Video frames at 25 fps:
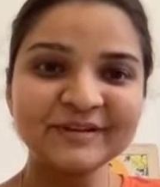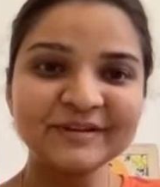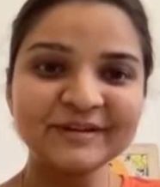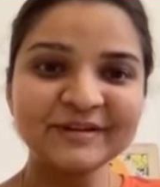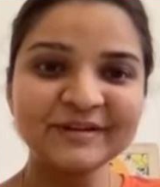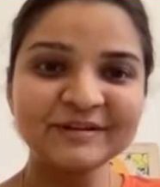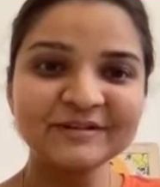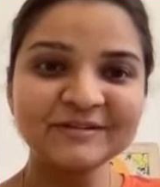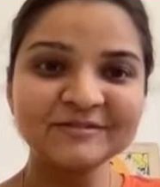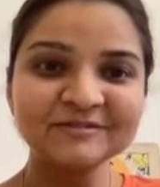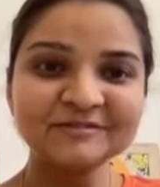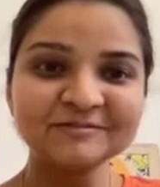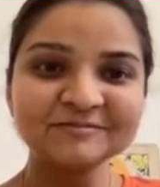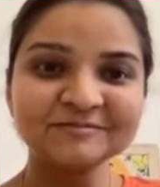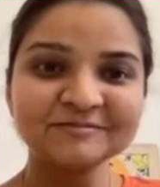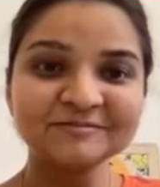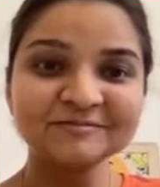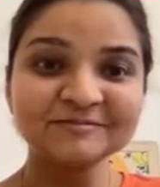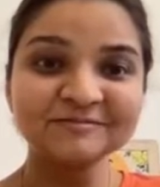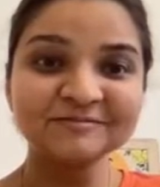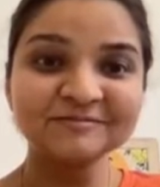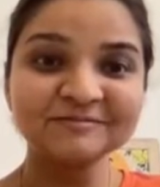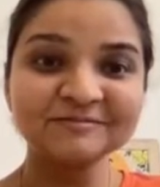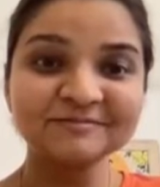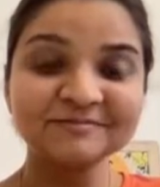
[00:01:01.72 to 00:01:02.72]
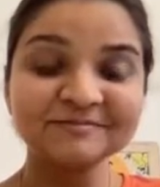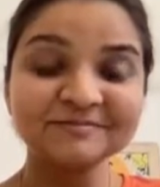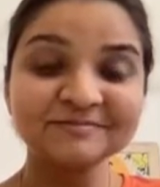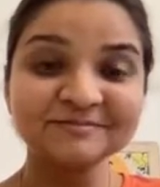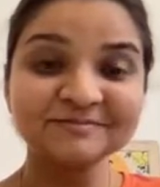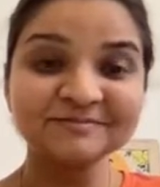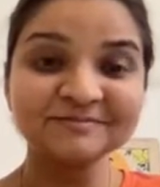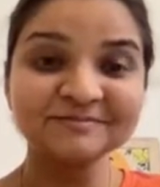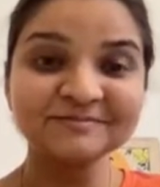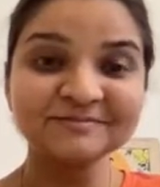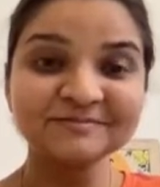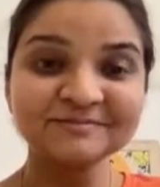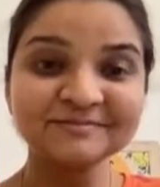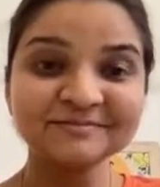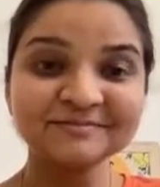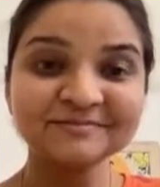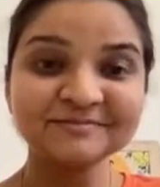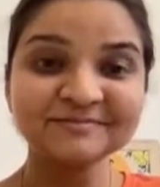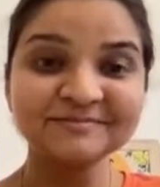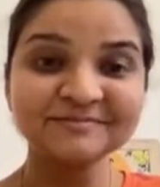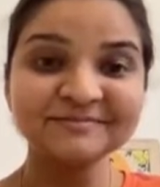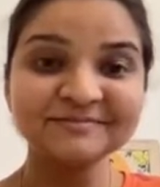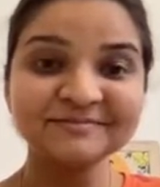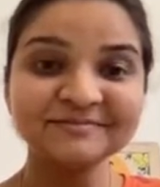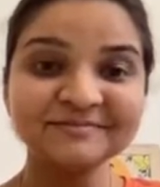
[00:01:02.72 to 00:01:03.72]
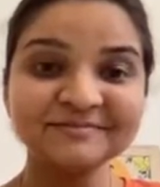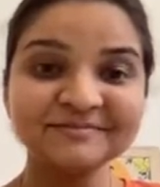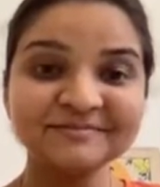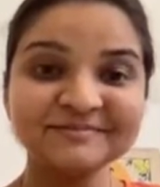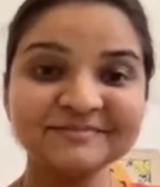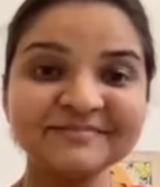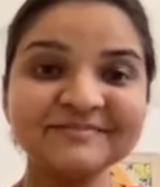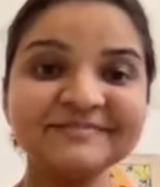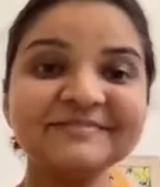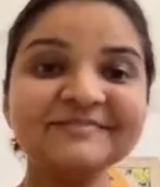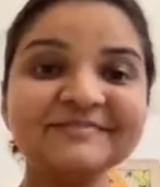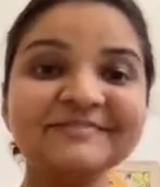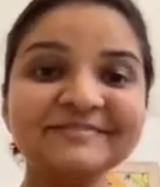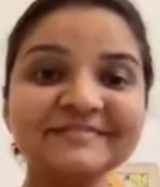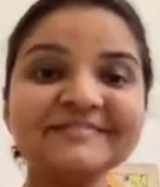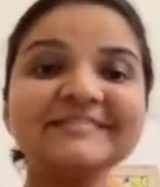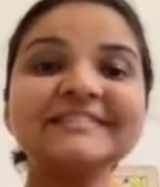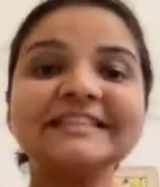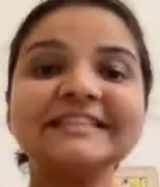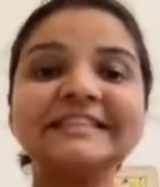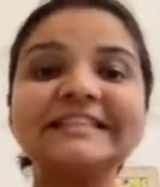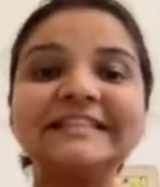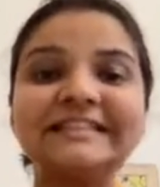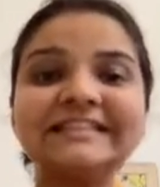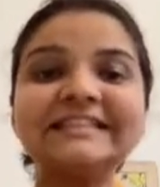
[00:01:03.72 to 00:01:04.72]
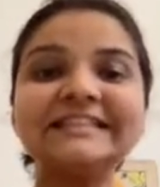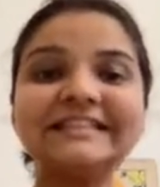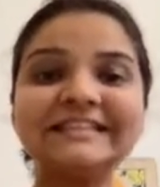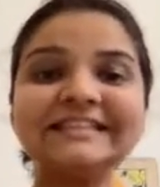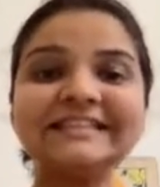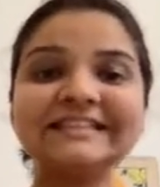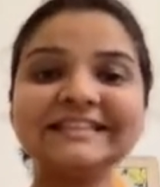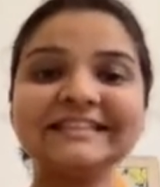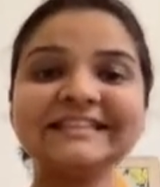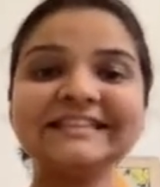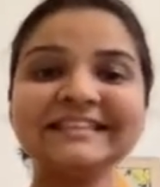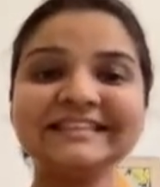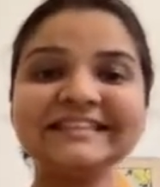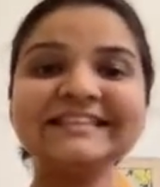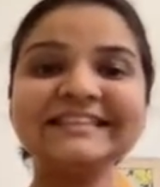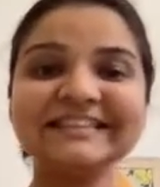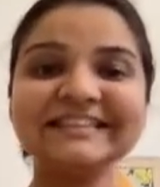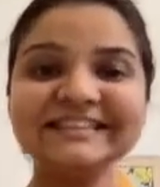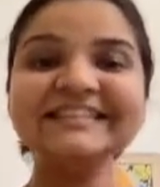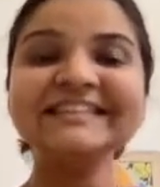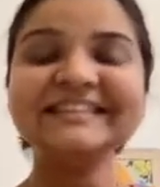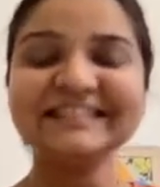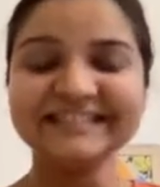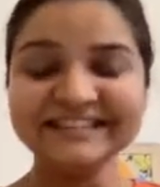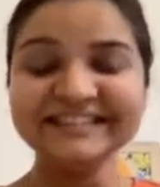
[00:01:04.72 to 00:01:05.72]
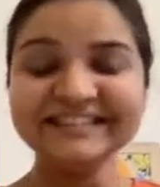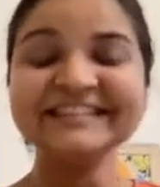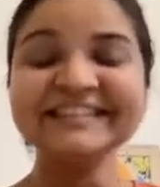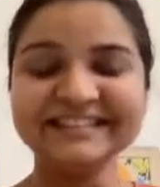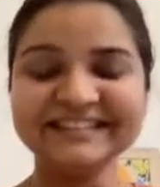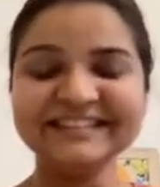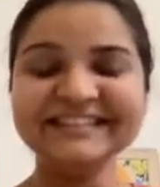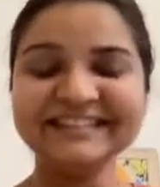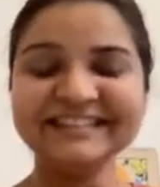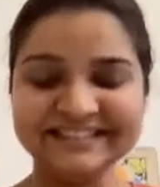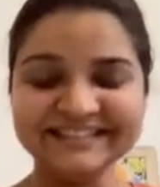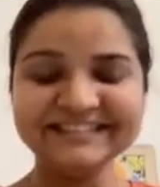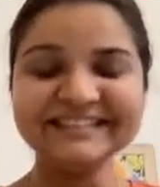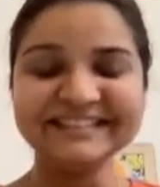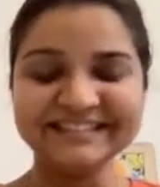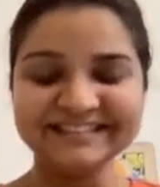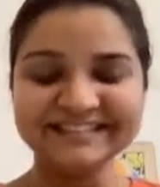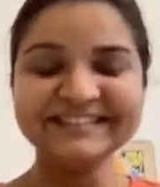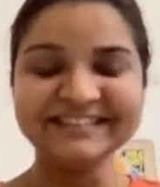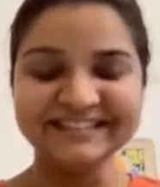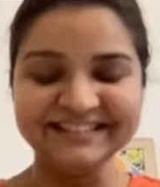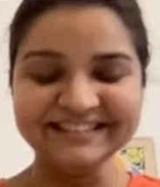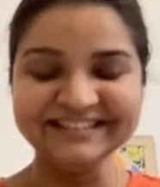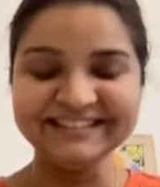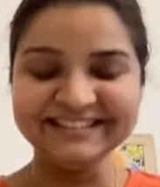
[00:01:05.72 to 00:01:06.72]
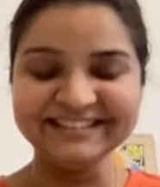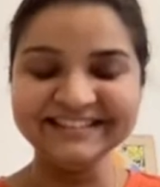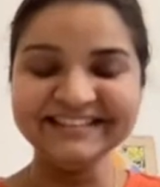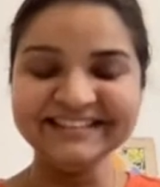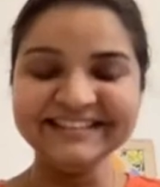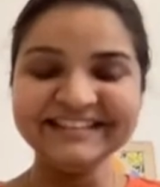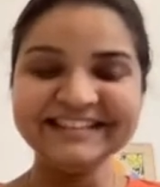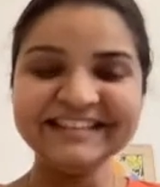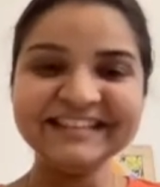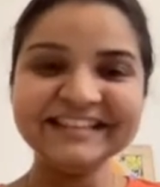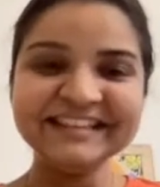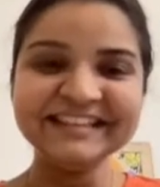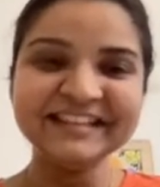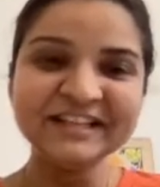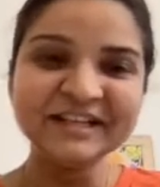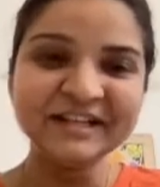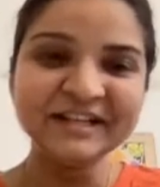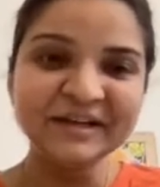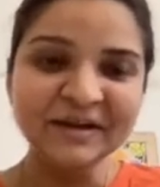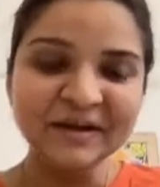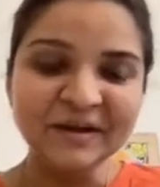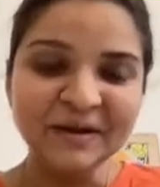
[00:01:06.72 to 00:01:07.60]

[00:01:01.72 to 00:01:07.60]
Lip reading: This person isn't speaking.